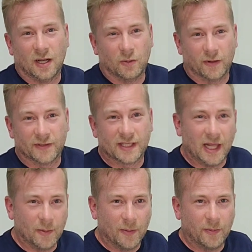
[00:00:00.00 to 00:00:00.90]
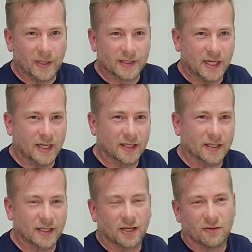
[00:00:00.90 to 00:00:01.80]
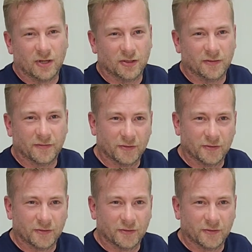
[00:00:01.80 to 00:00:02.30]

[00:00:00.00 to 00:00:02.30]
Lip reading: would have set them up on my tank, and I'll run you